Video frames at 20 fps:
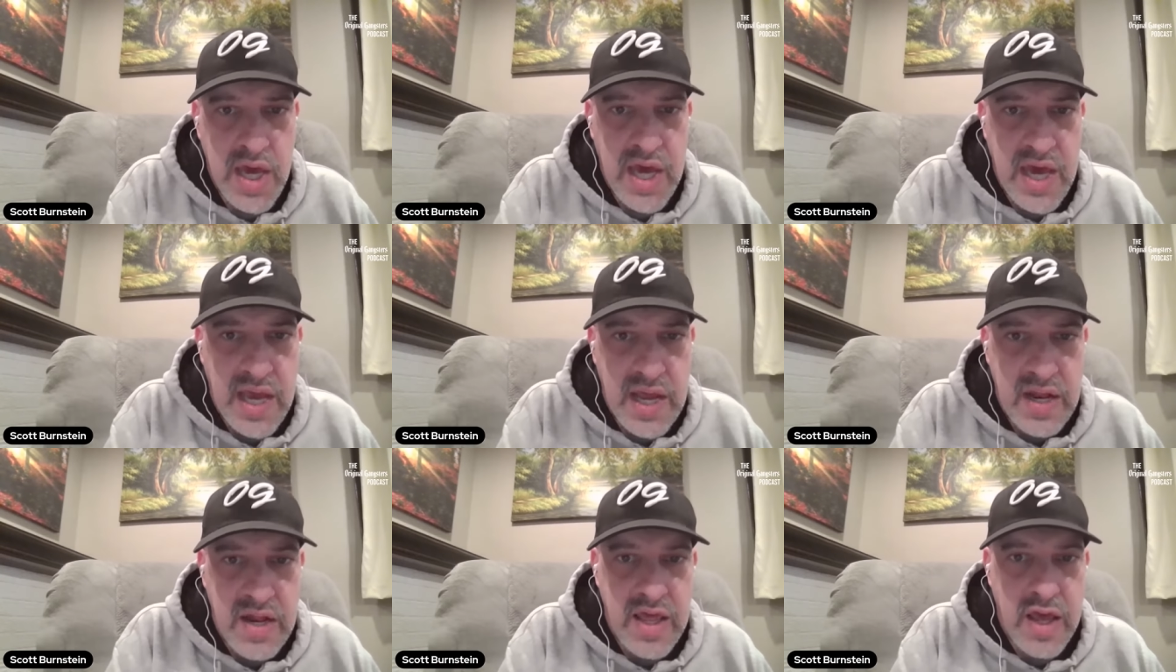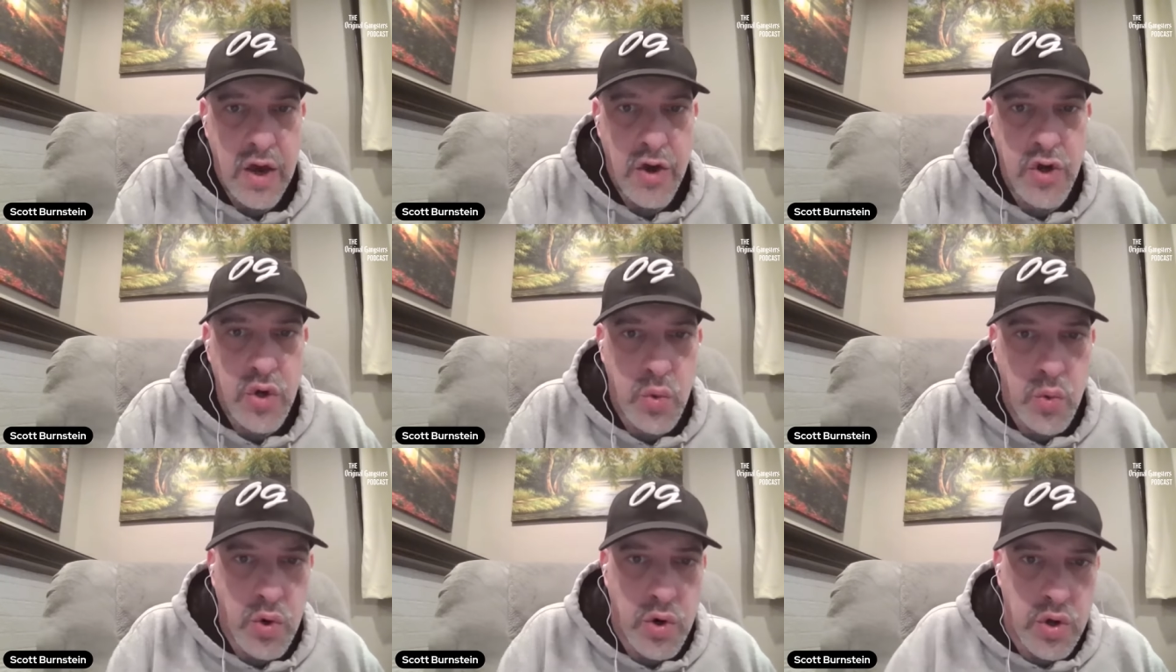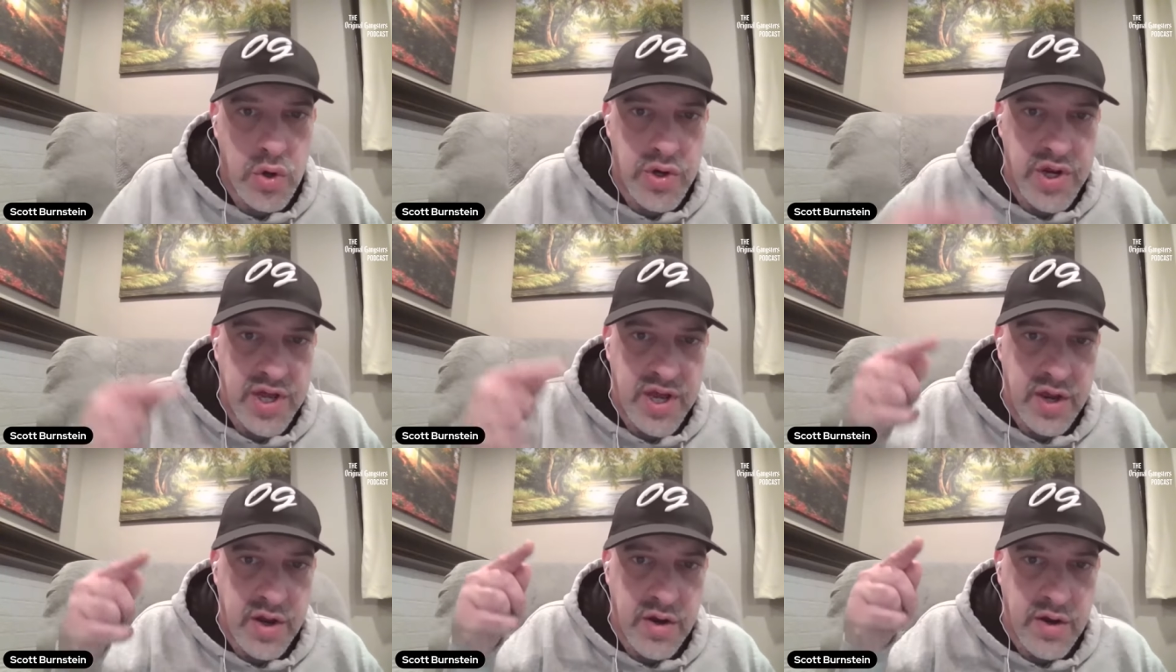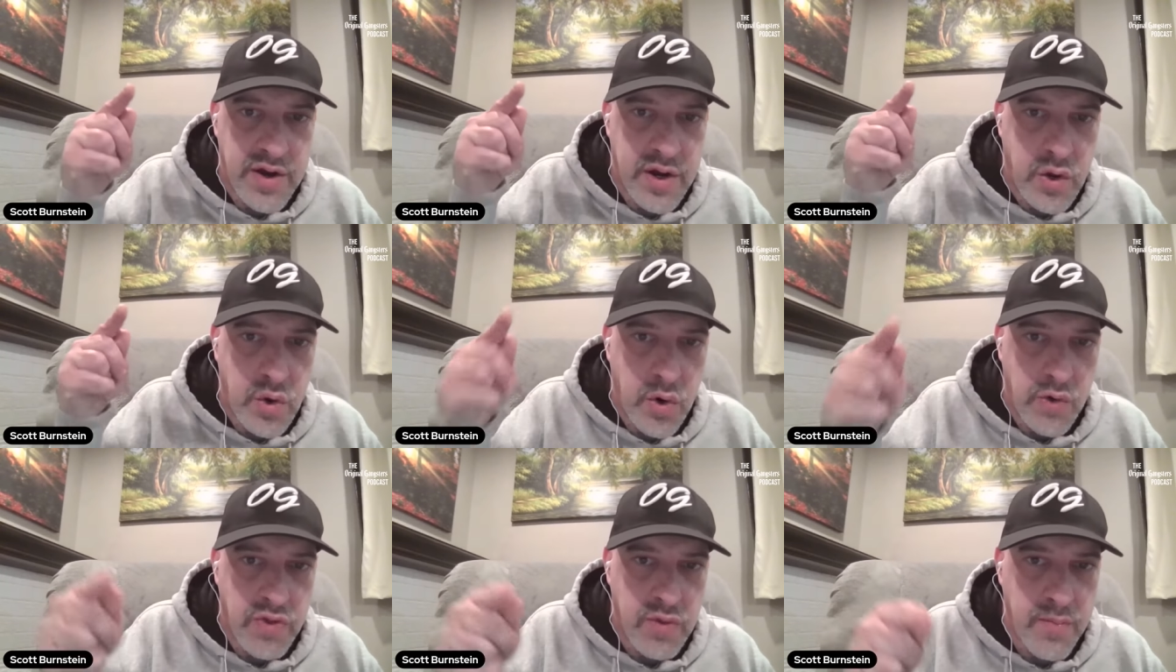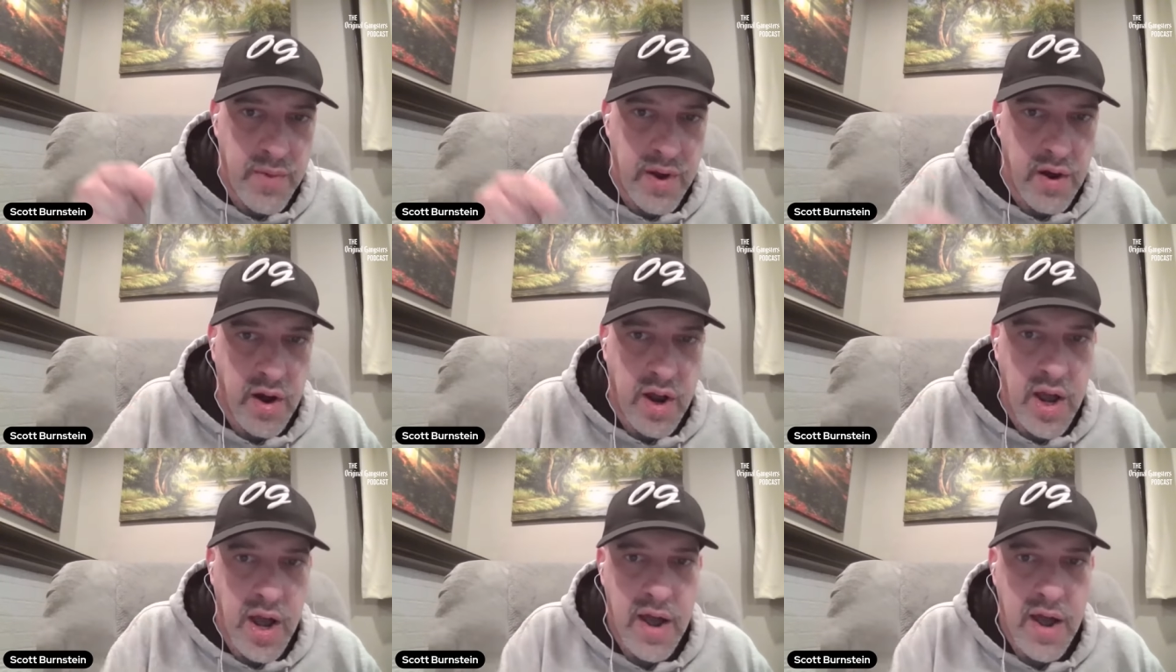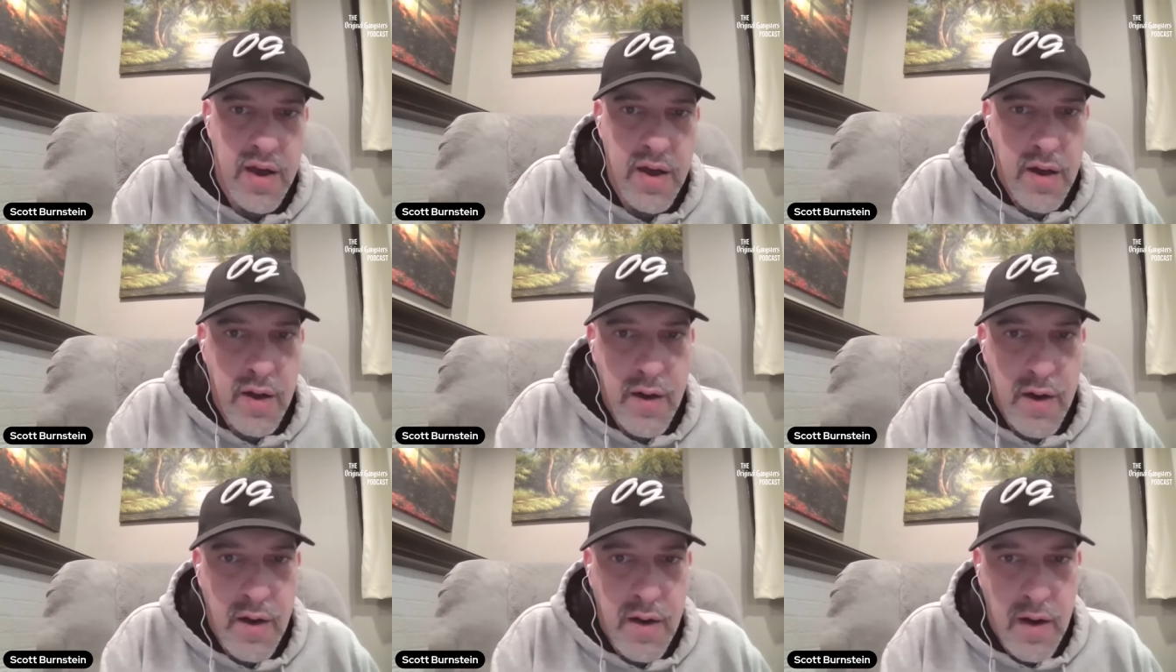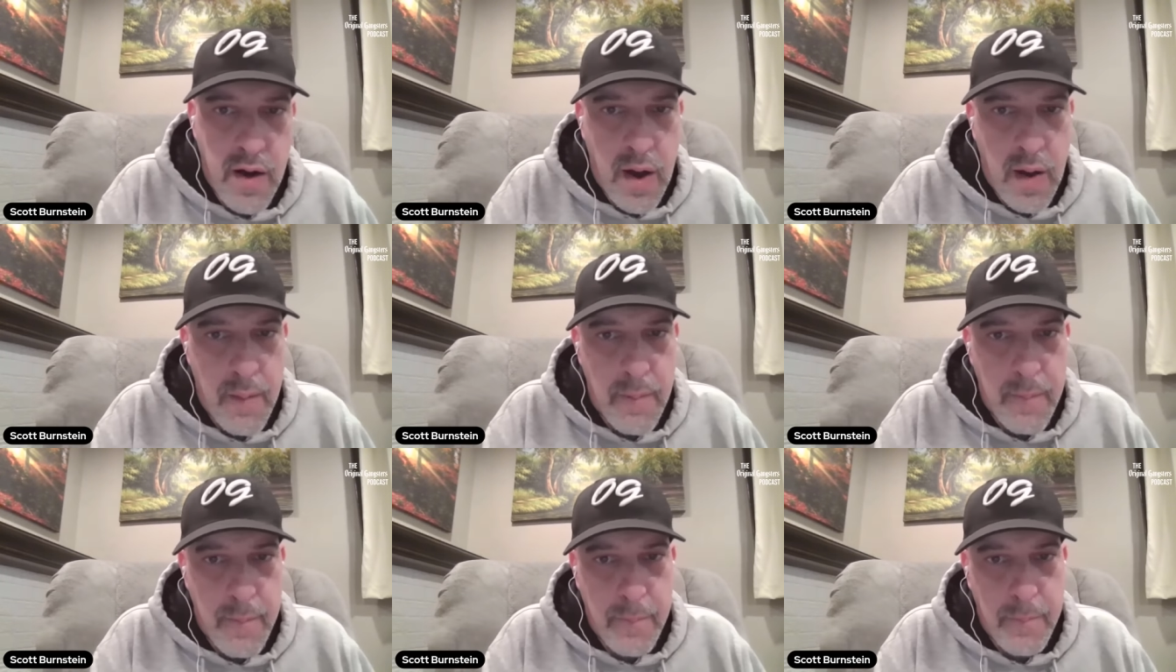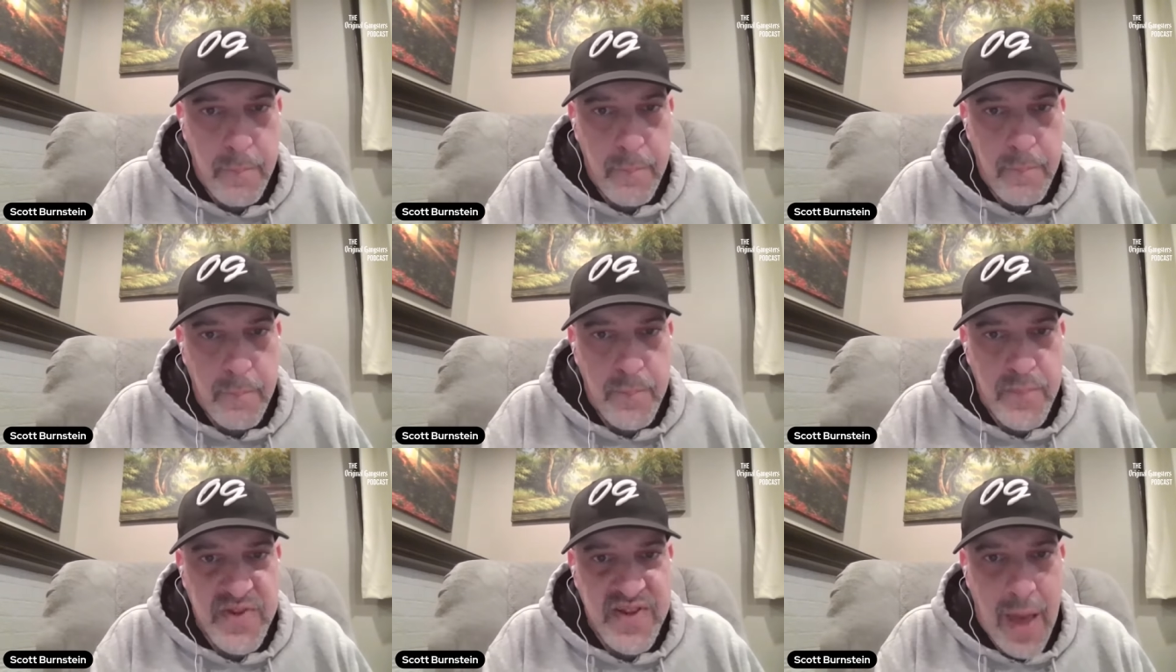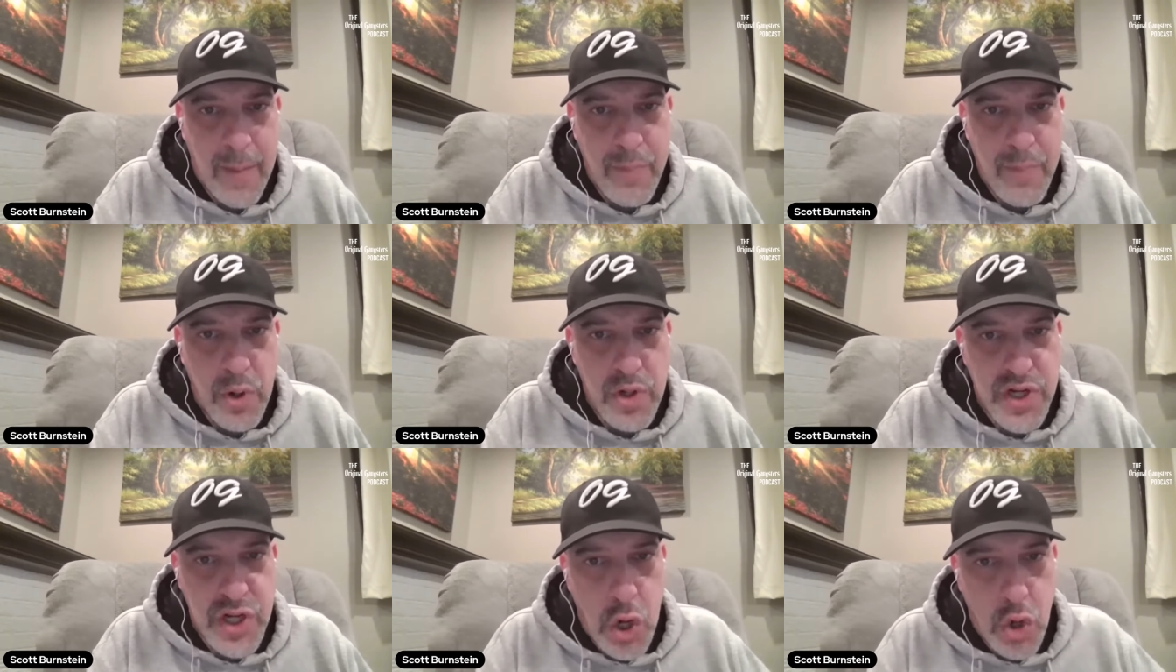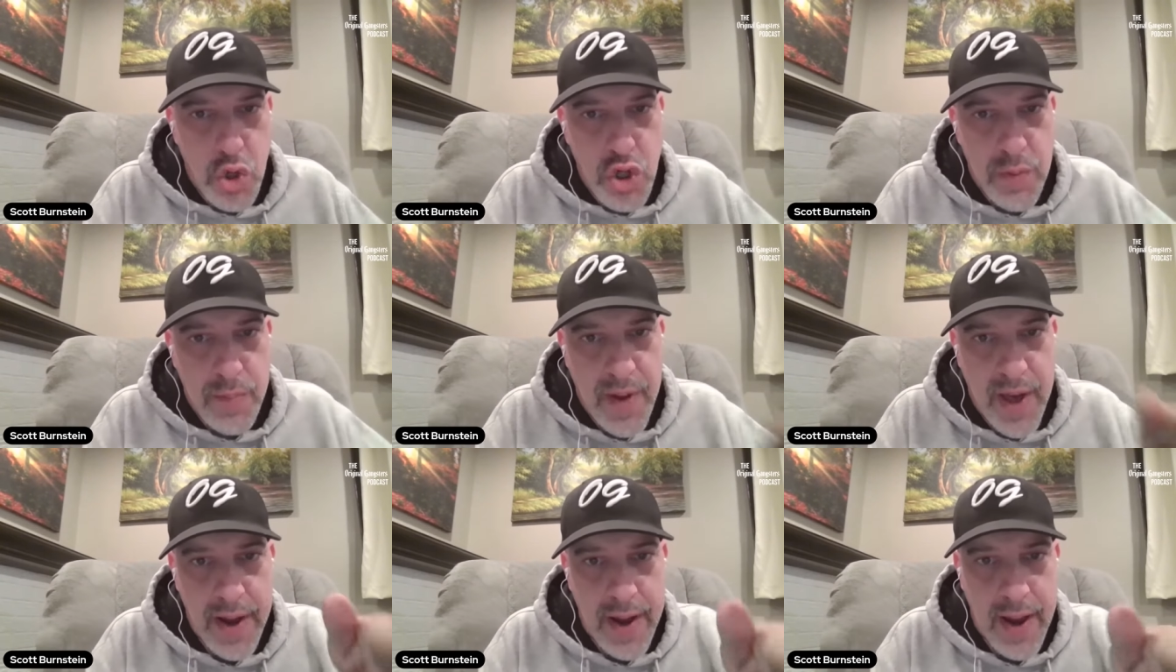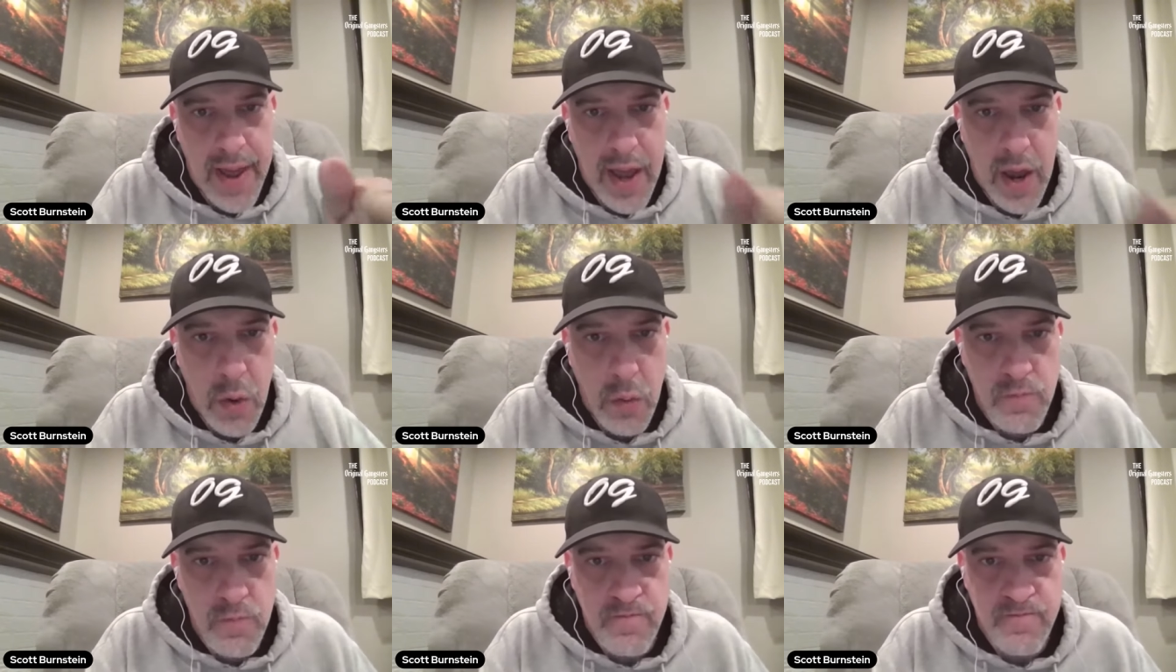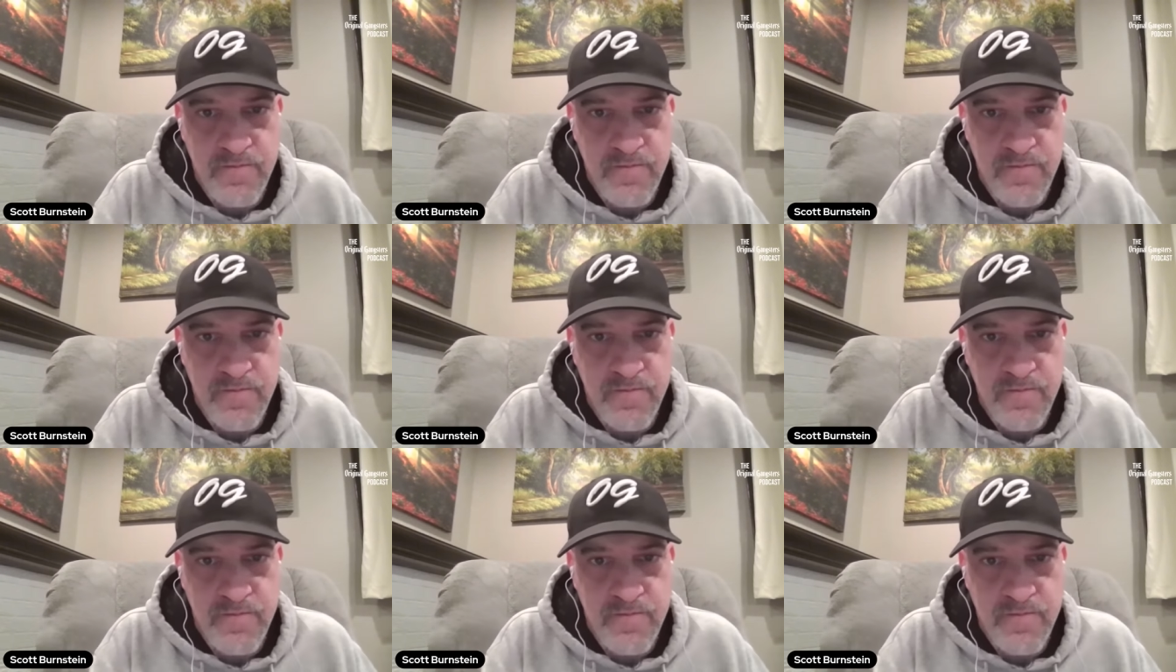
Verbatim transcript: in the underworld here in North America. Scott Bernstein, OG Pod, out.